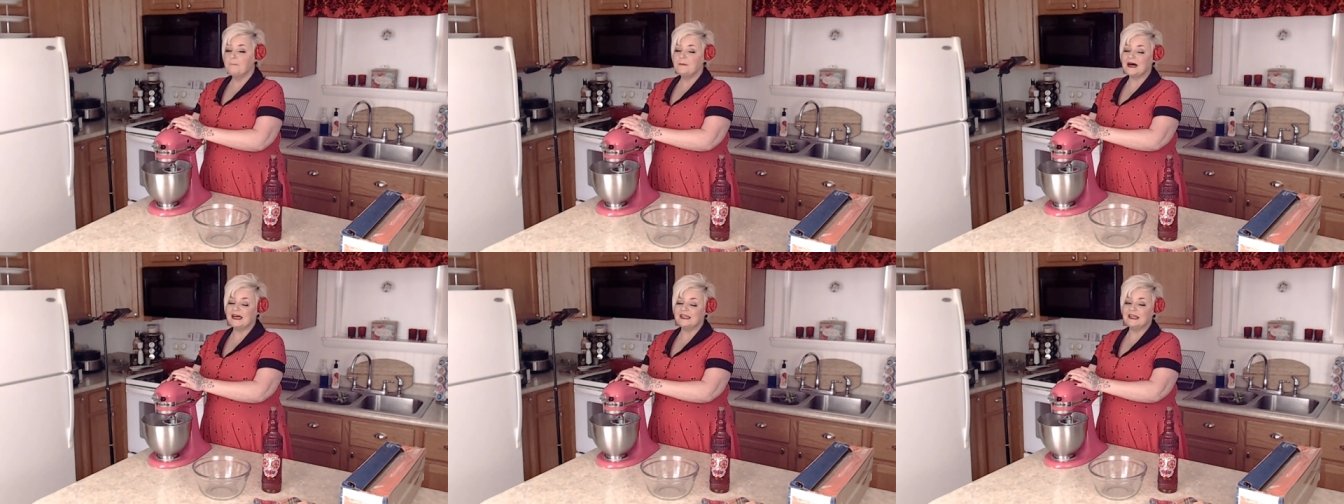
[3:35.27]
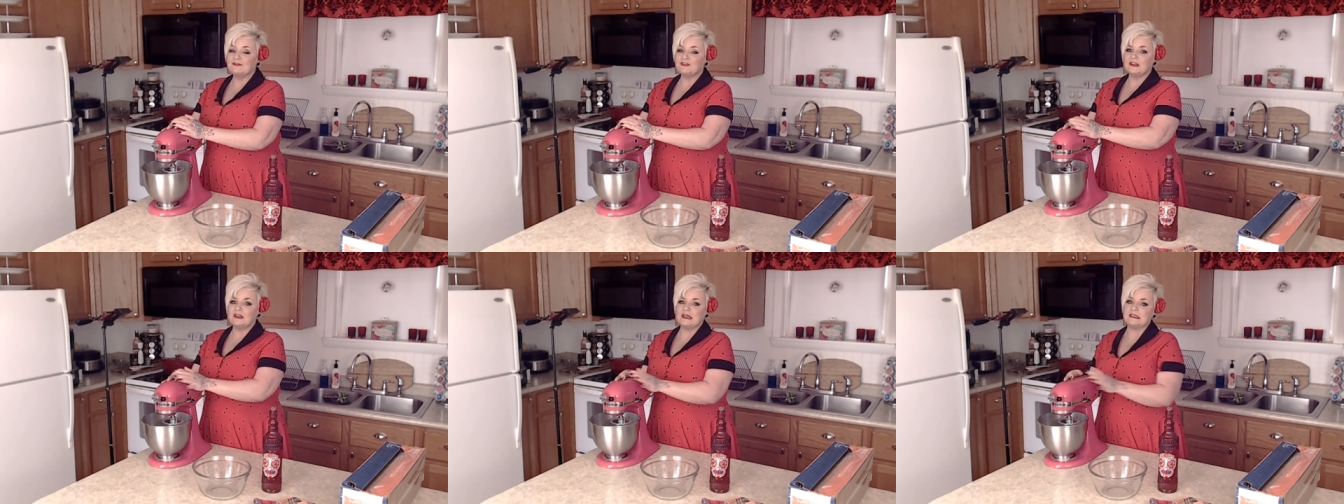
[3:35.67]
But
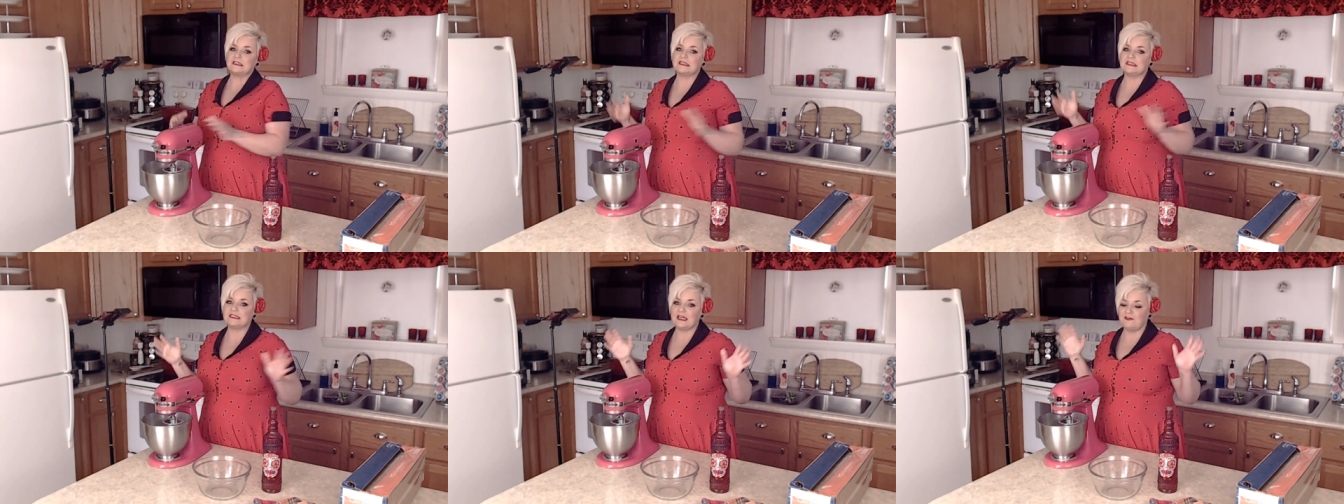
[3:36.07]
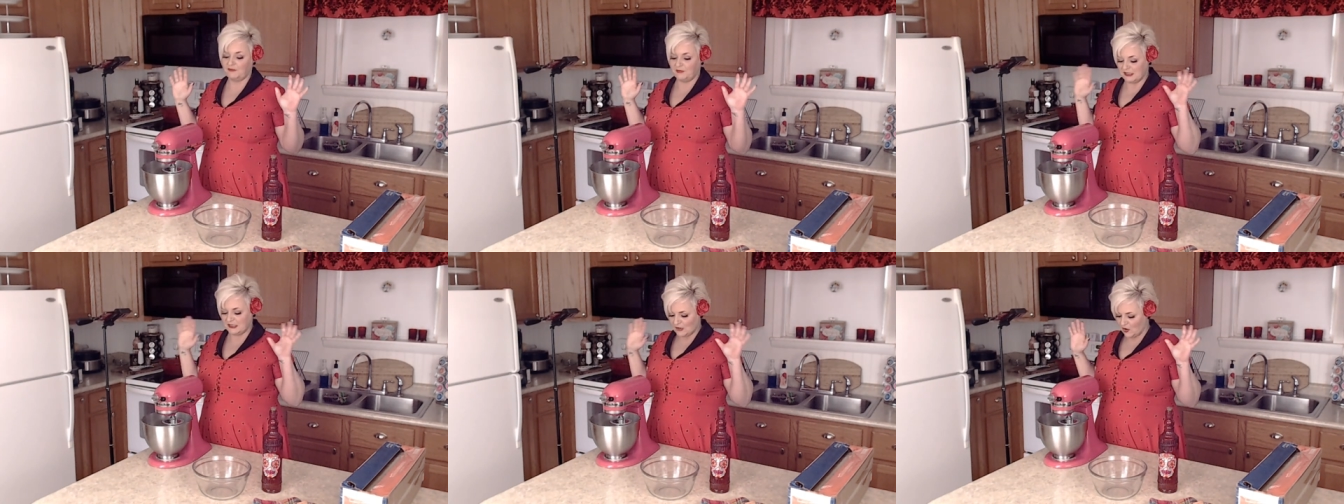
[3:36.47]
nevertheless, it
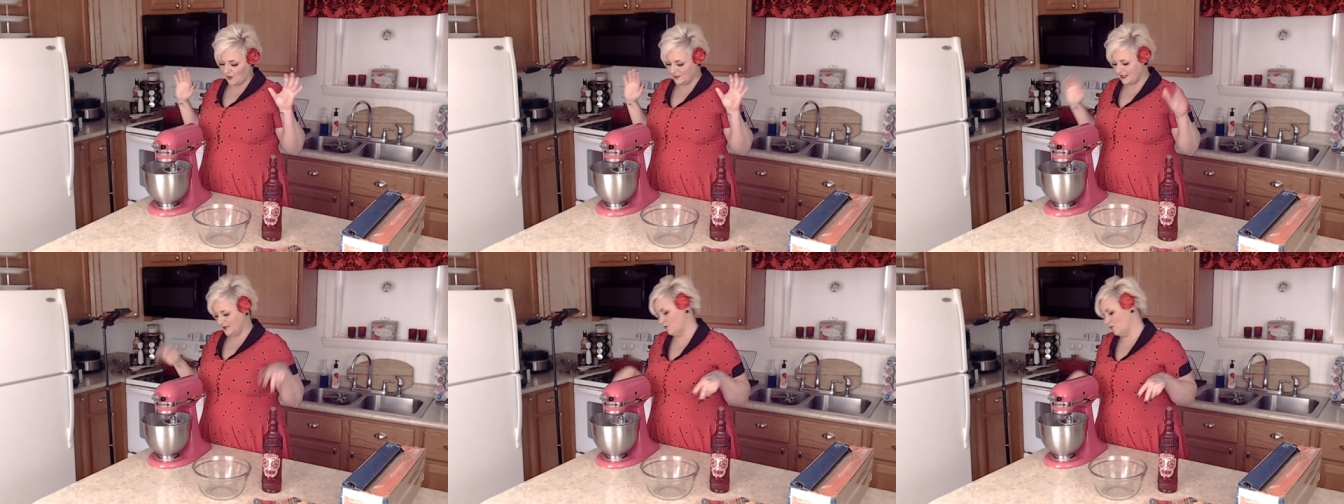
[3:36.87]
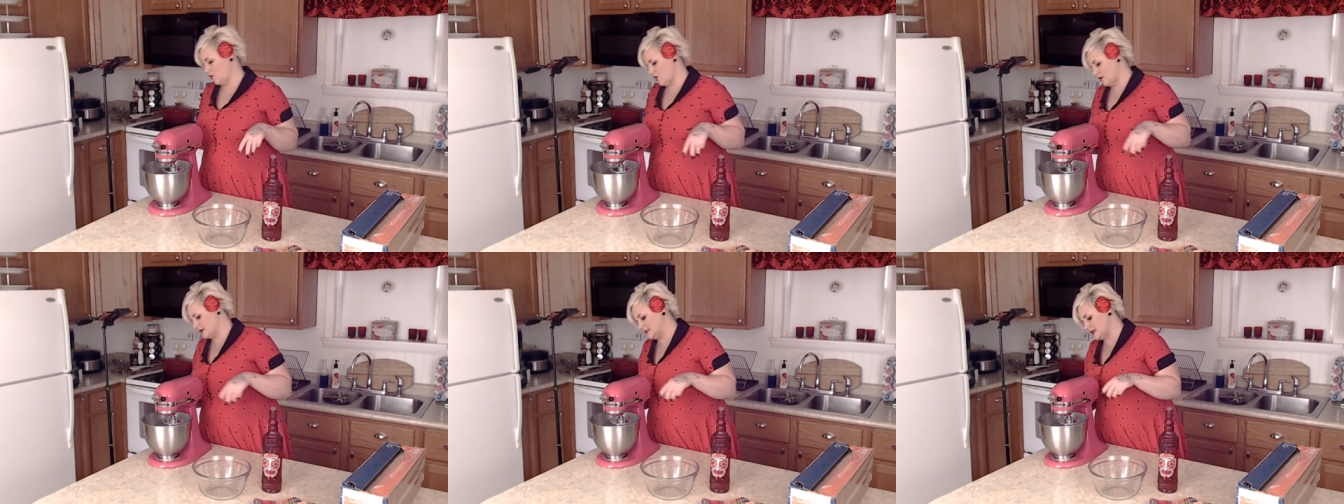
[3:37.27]
saved these arms some work.